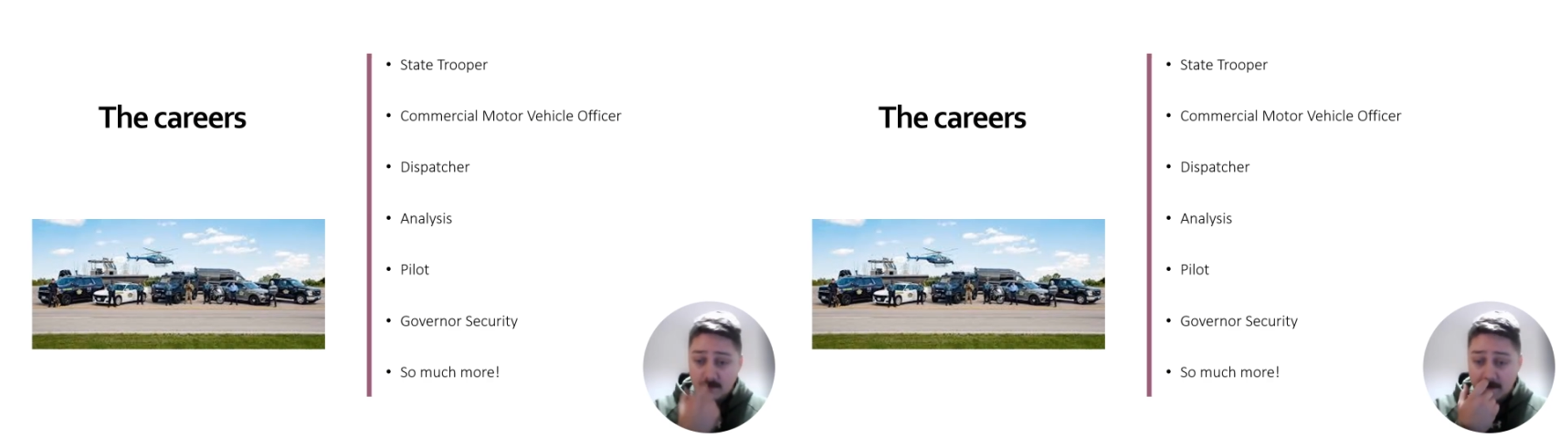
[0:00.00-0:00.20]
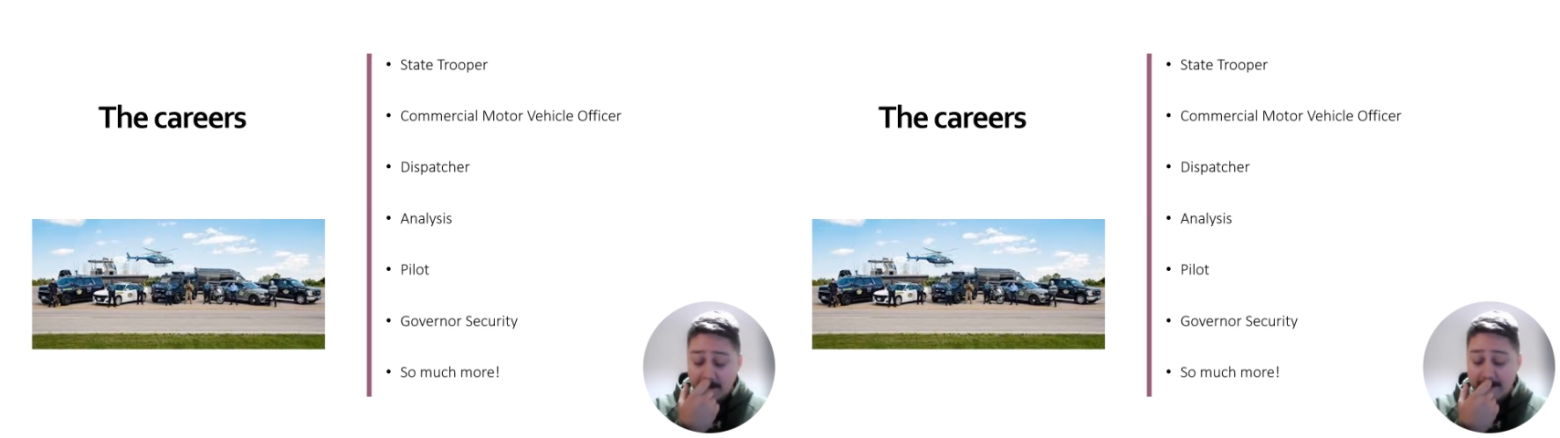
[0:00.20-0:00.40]

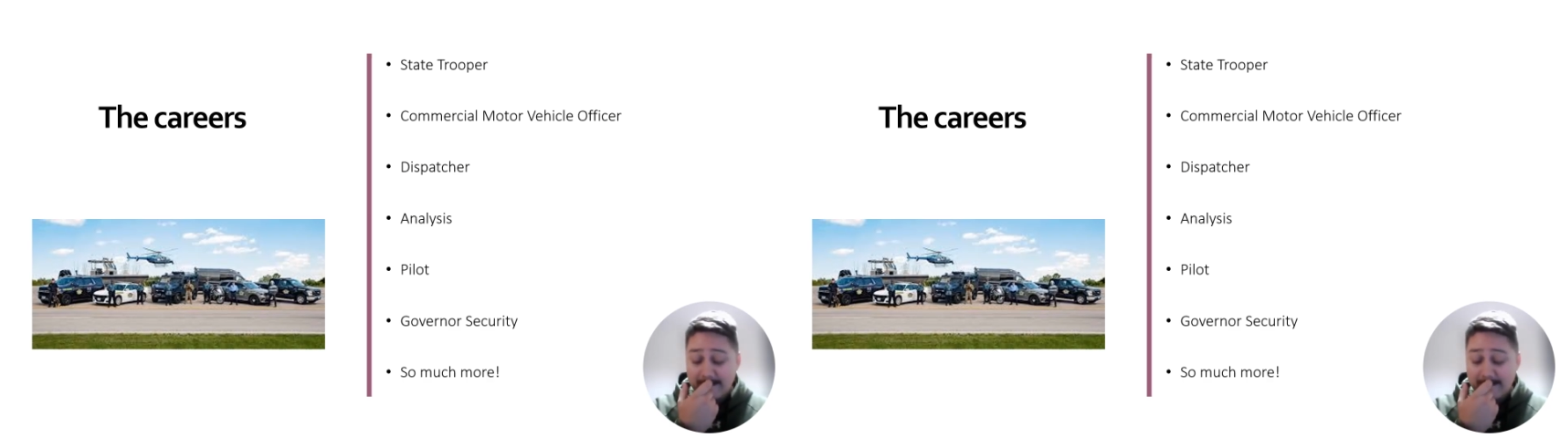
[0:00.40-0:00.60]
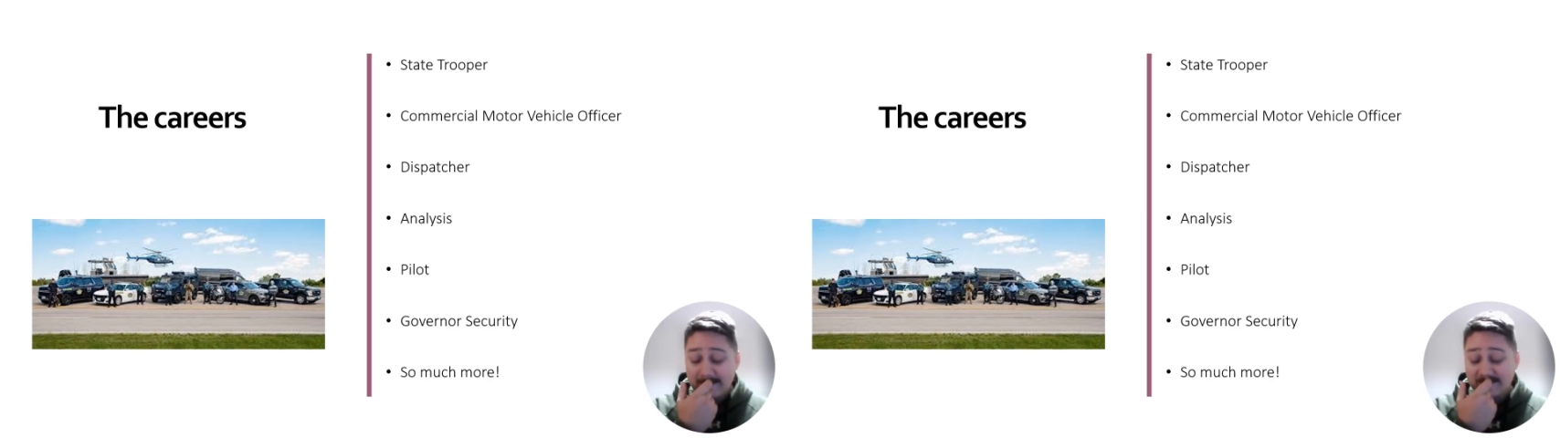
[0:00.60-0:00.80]
uh,
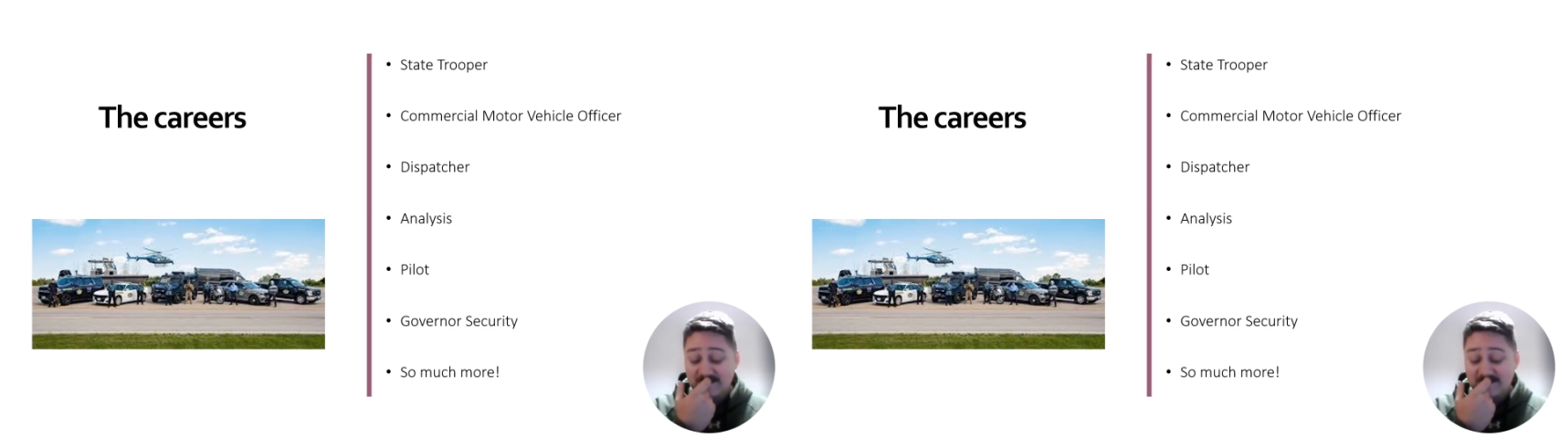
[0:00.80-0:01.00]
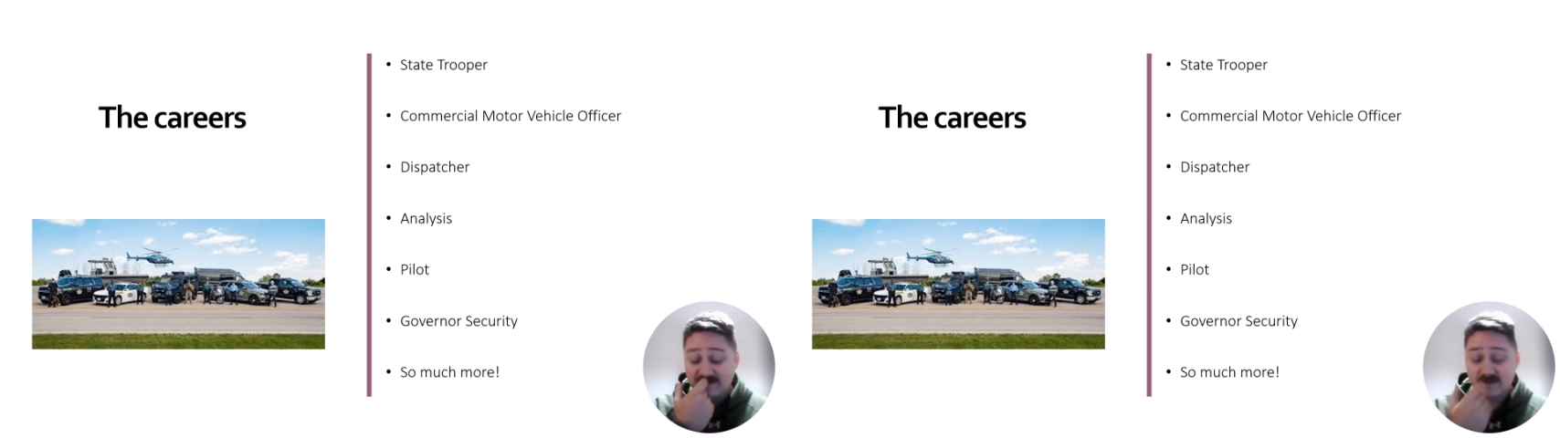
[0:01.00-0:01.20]

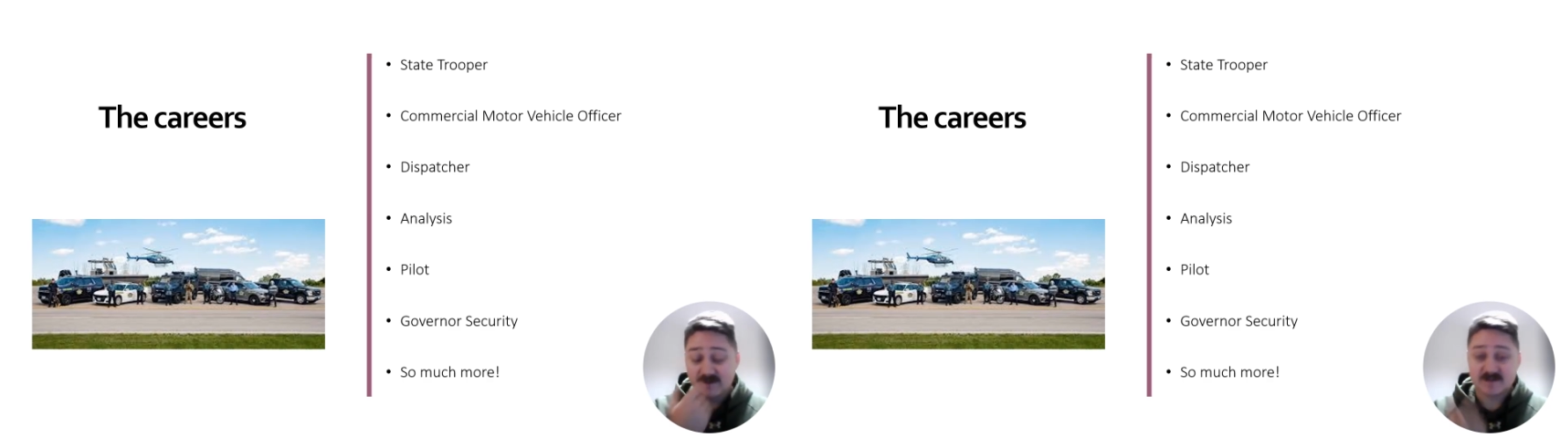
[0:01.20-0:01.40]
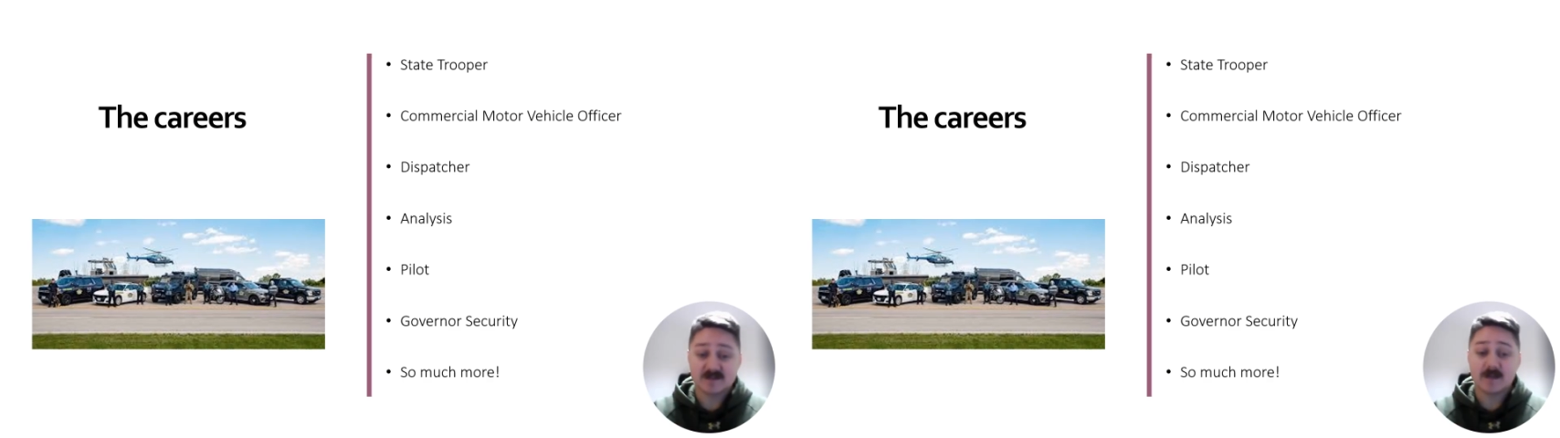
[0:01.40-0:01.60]
driver
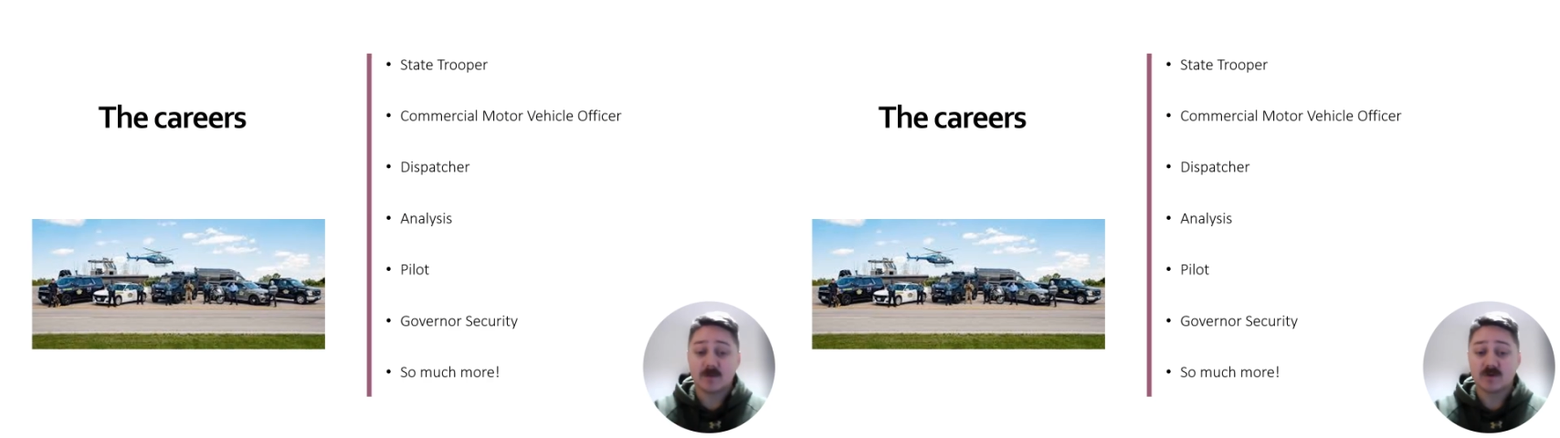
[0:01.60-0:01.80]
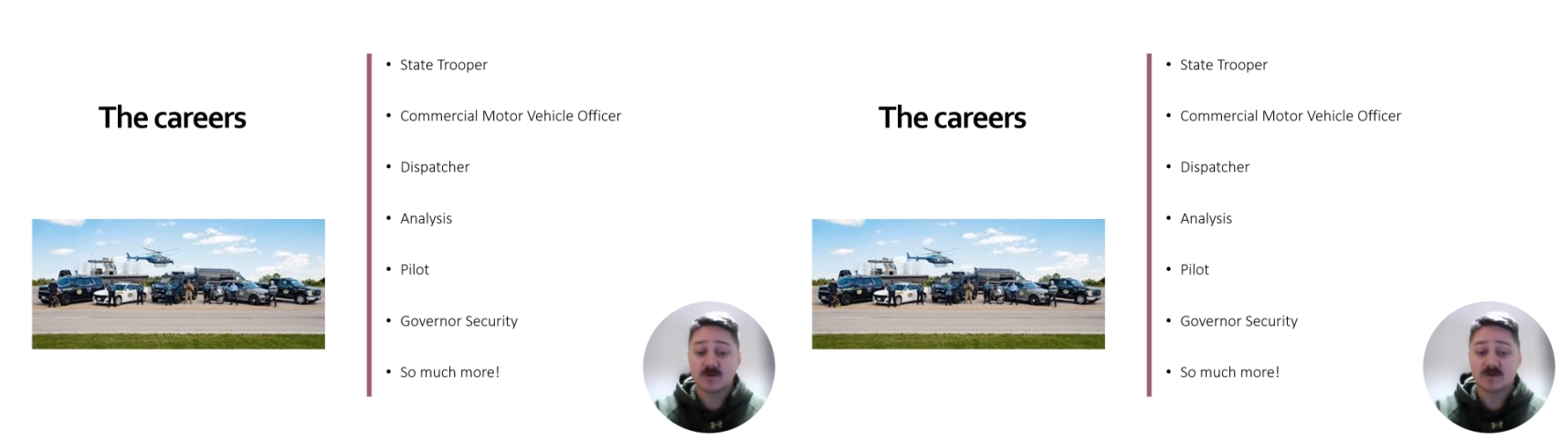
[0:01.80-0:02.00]
license
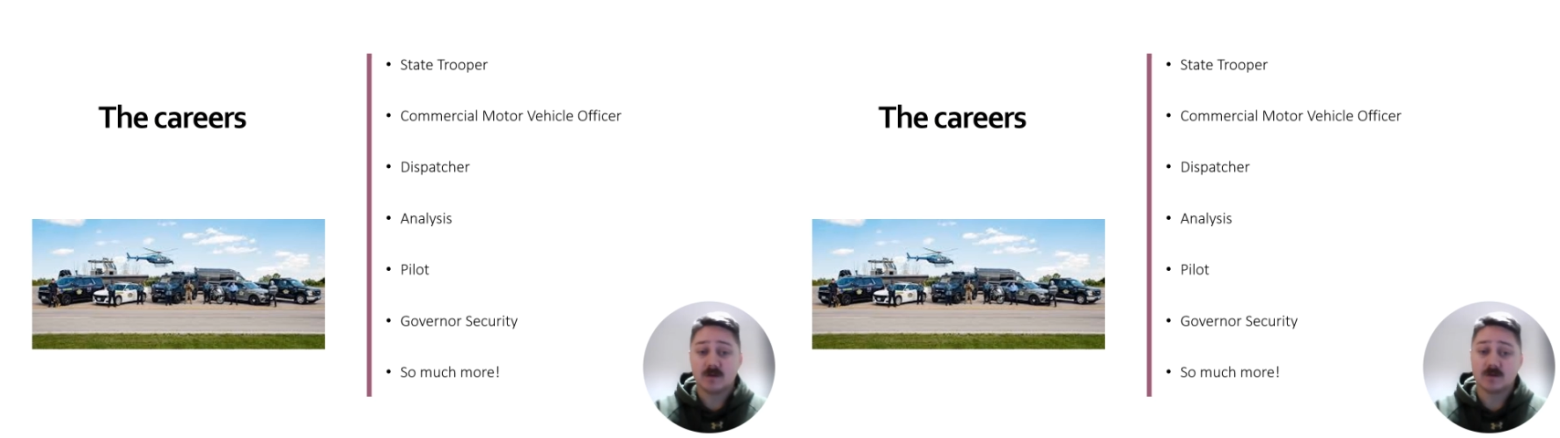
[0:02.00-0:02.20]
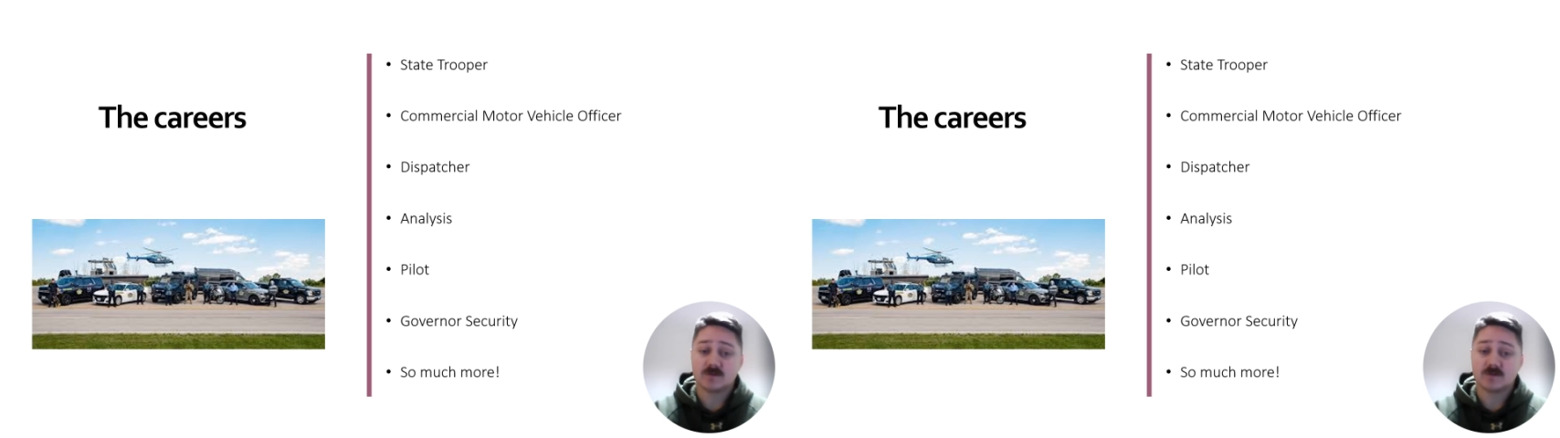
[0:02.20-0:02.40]
examiners.
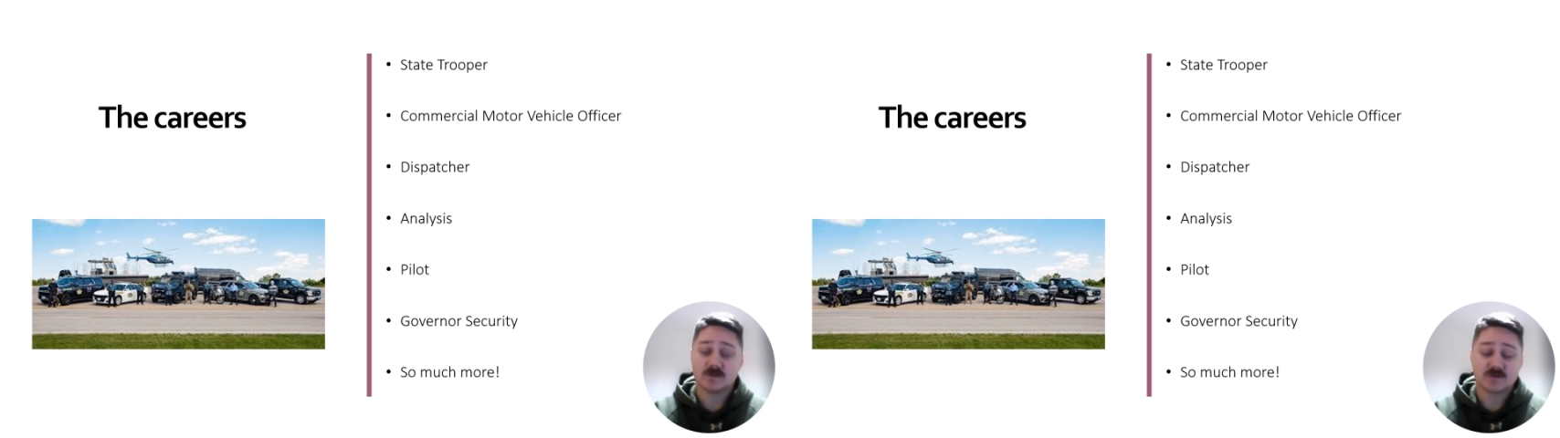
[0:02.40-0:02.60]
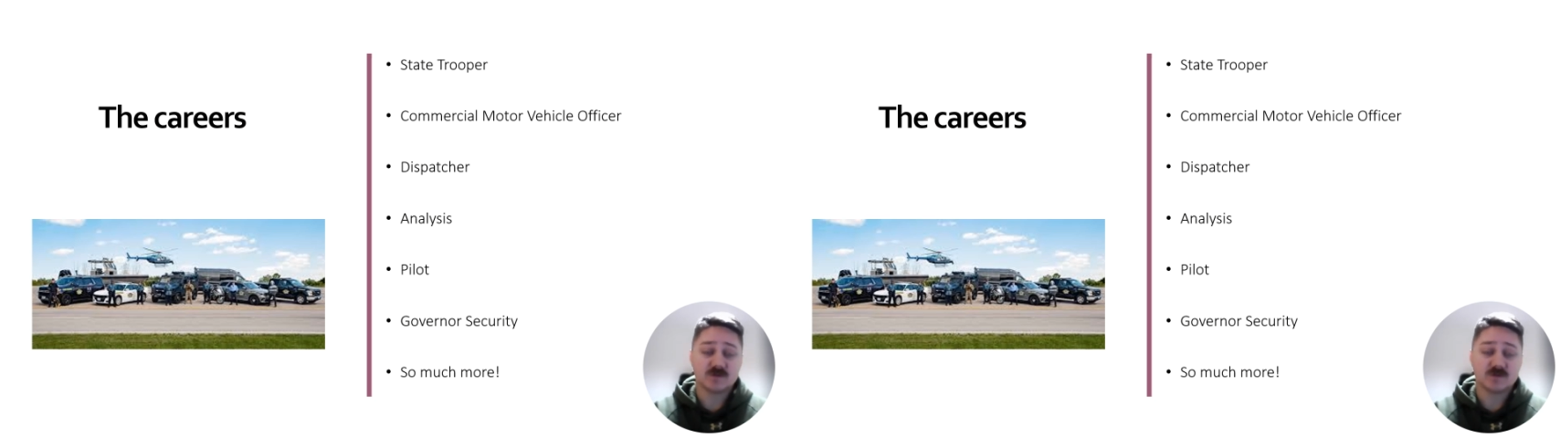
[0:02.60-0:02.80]

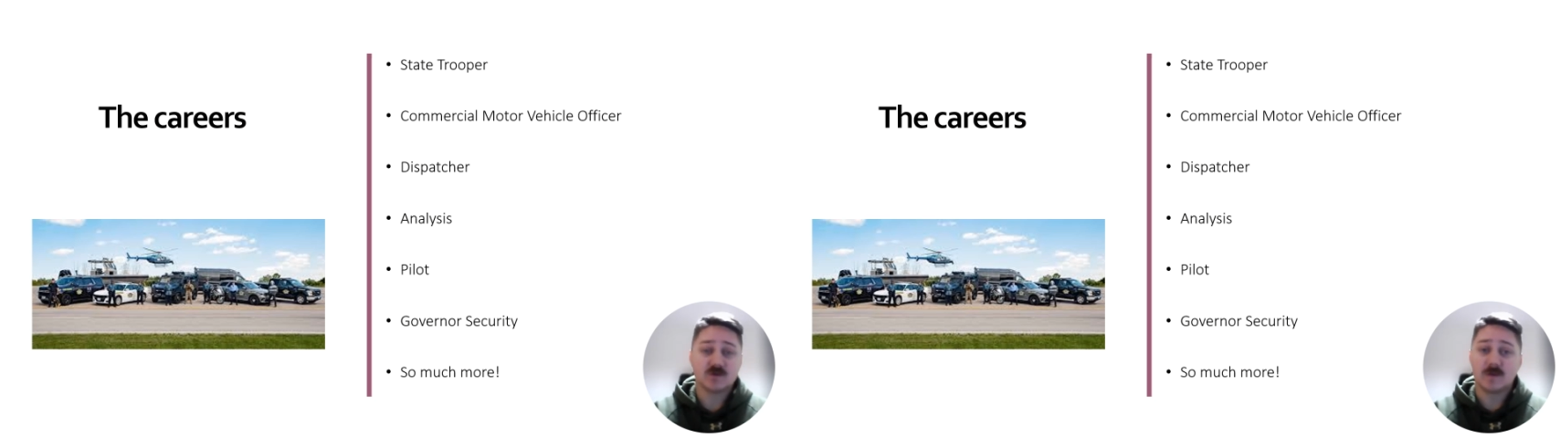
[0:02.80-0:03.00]
There's just so many